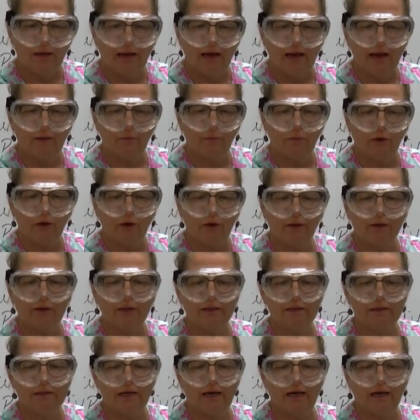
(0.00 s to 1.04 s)
And we're going to
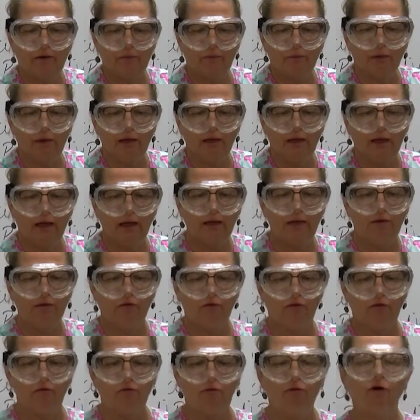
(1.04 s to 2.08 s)
take reading
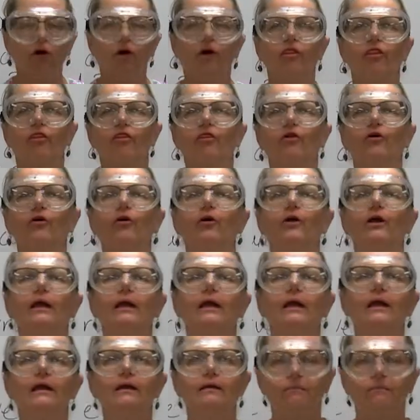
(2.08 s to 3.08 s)
for 30